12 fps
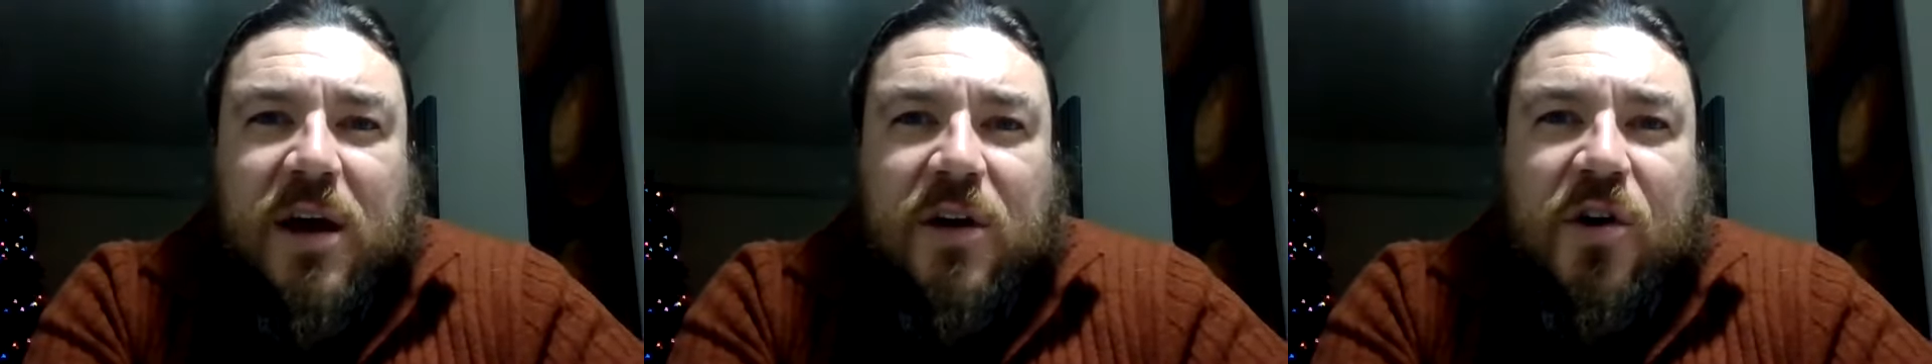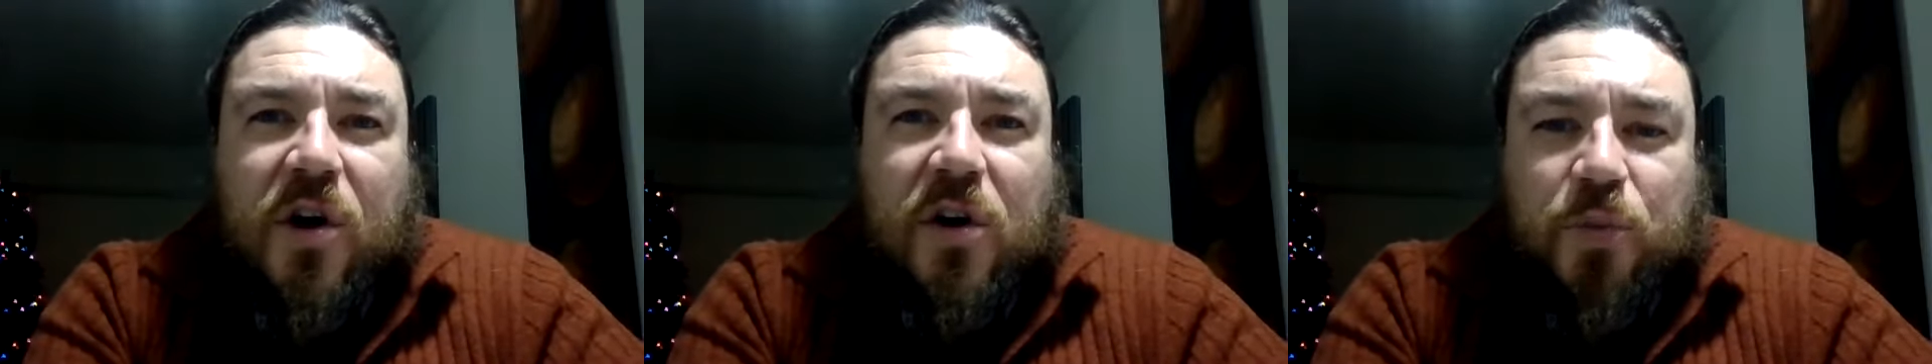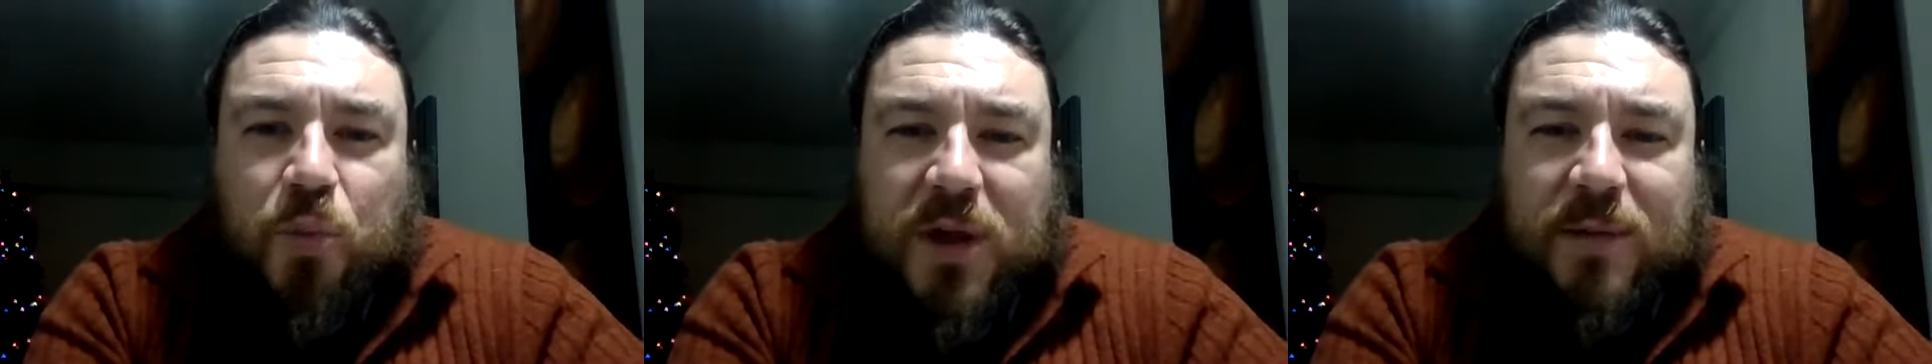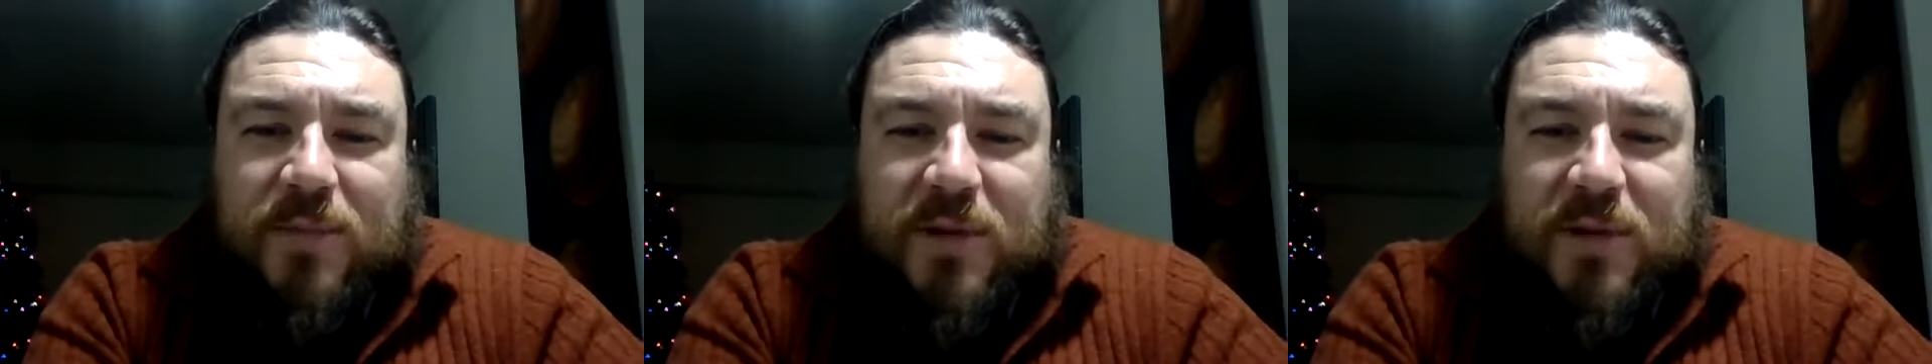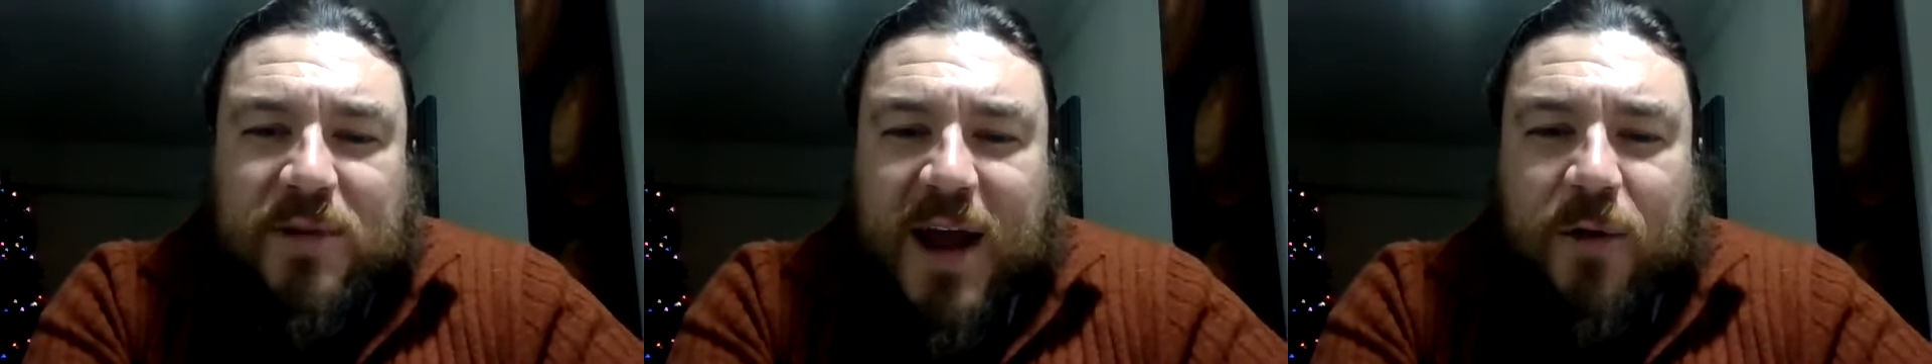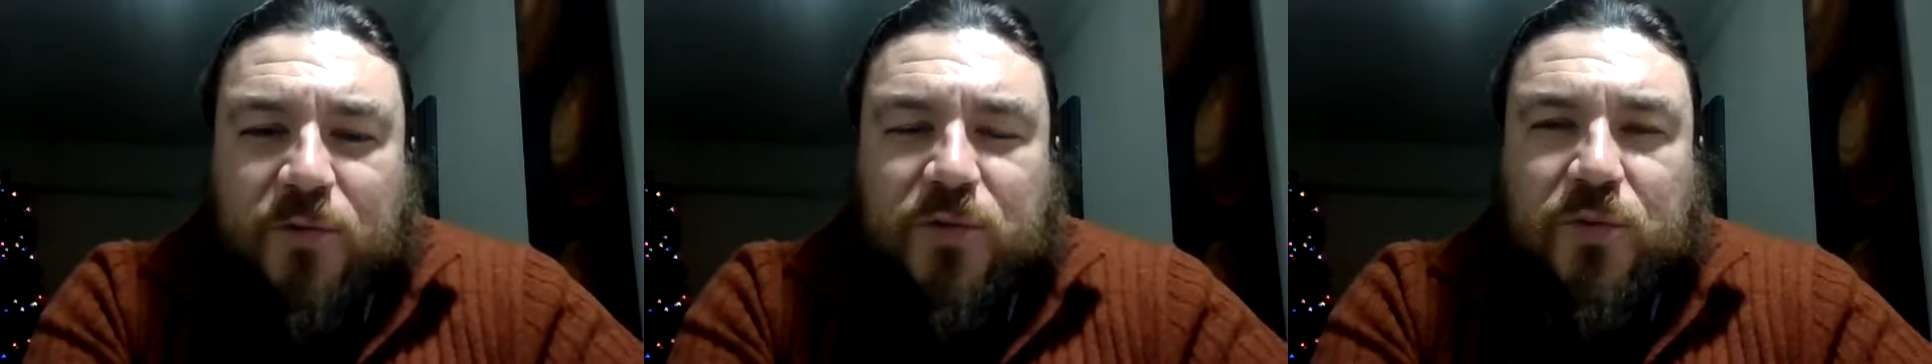called Weebly, and
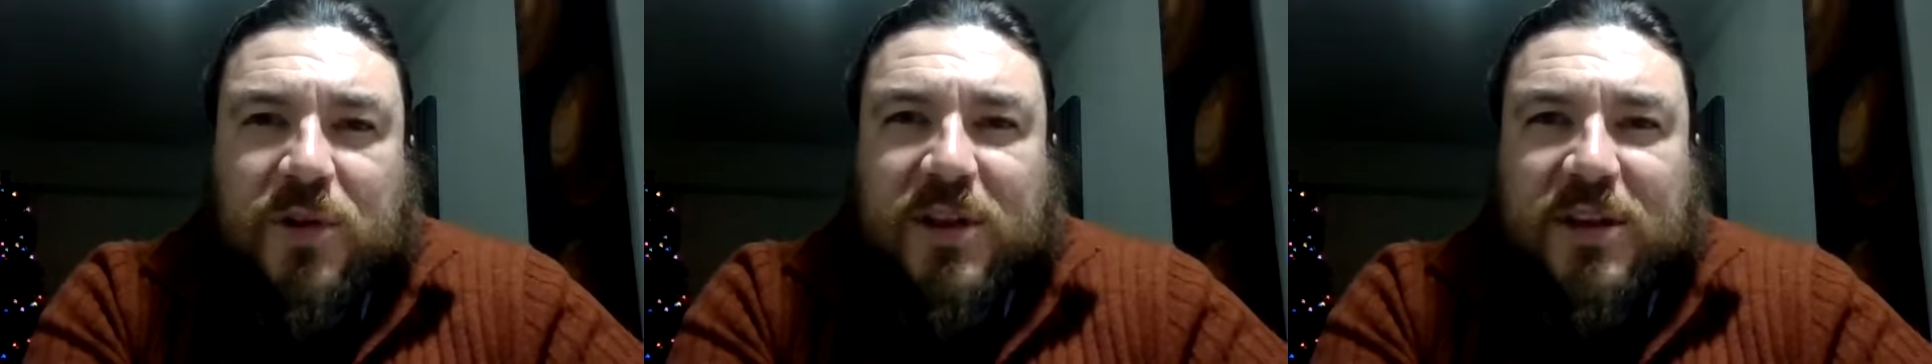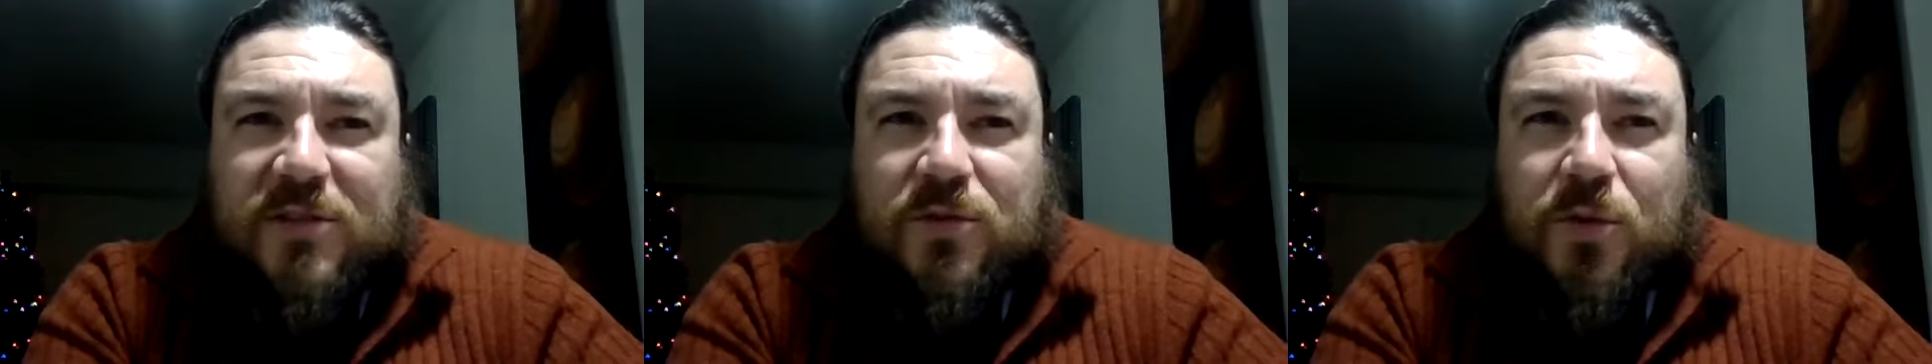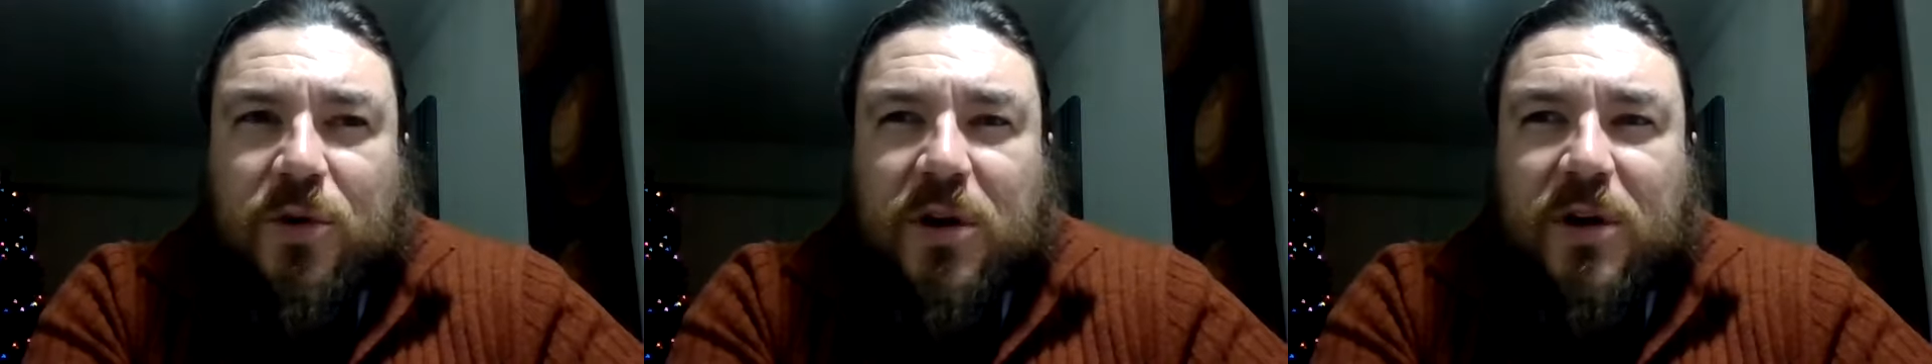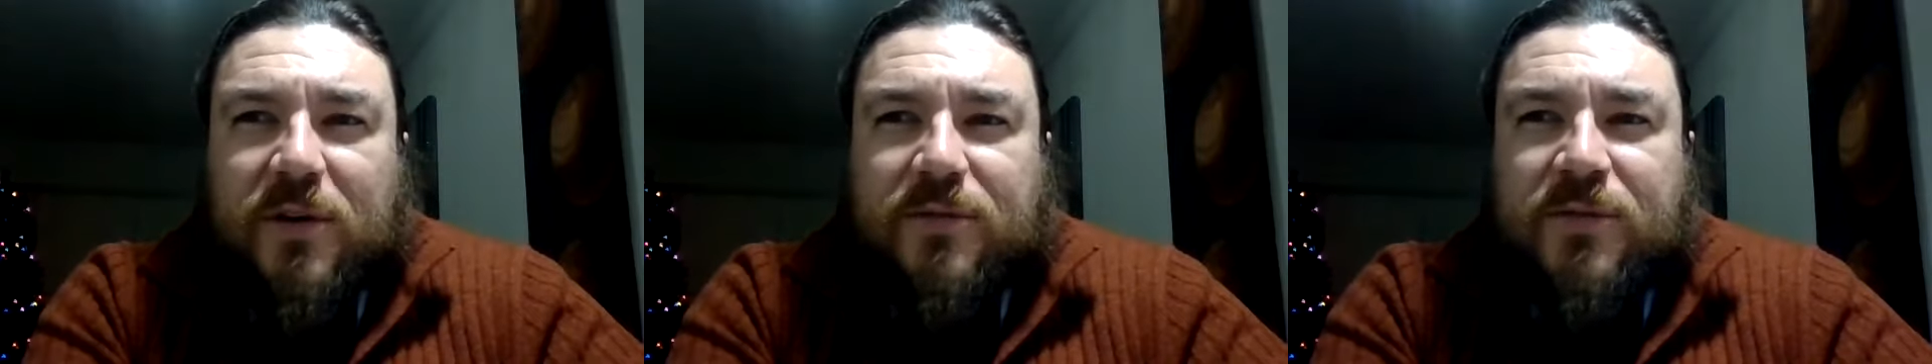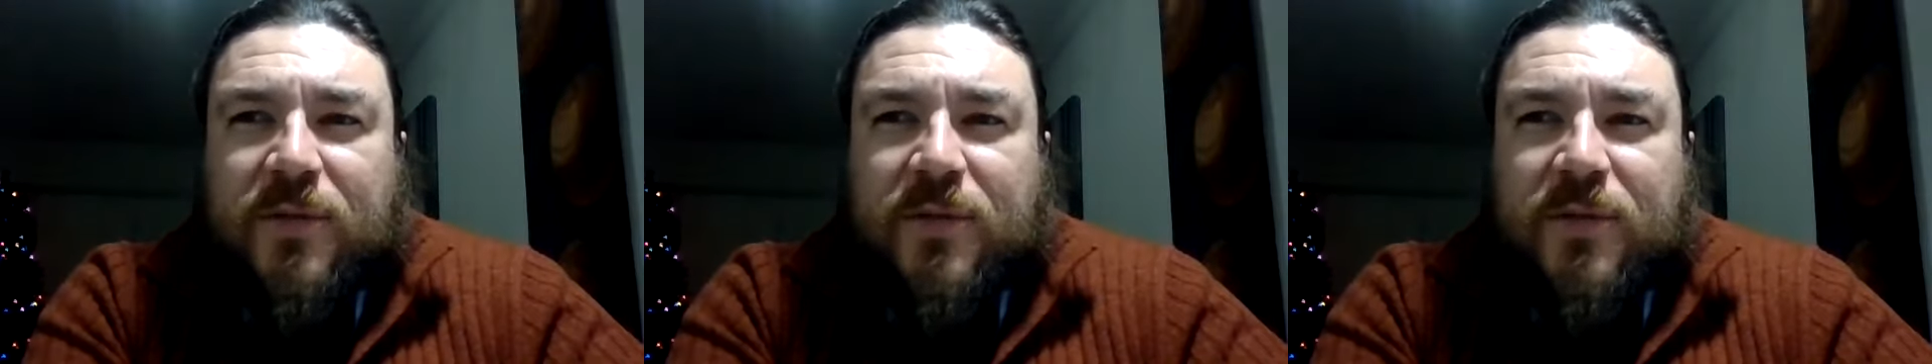I was really sort of